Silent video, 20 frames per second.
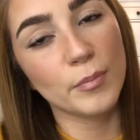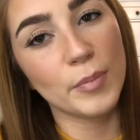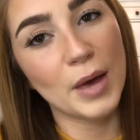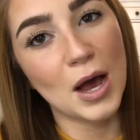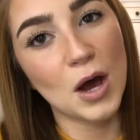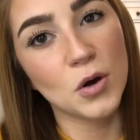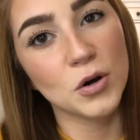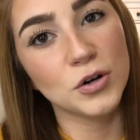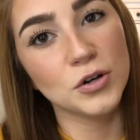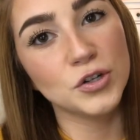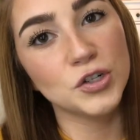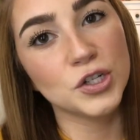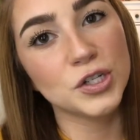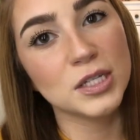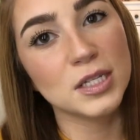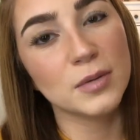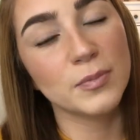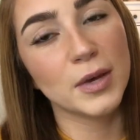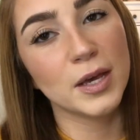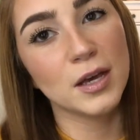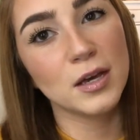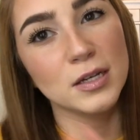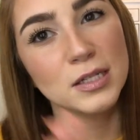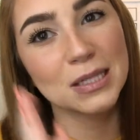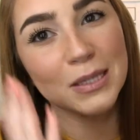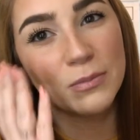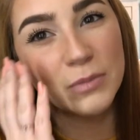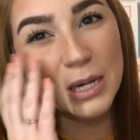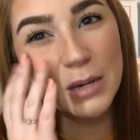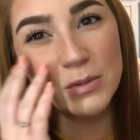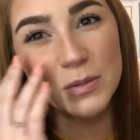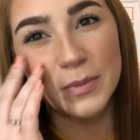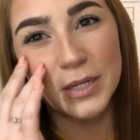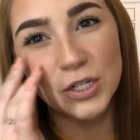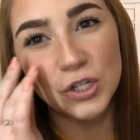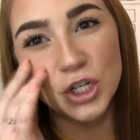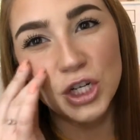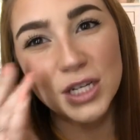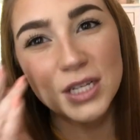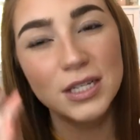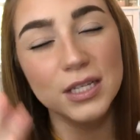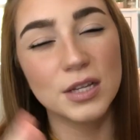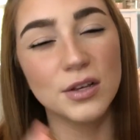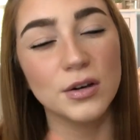powder just to make, because sometimes my cheeks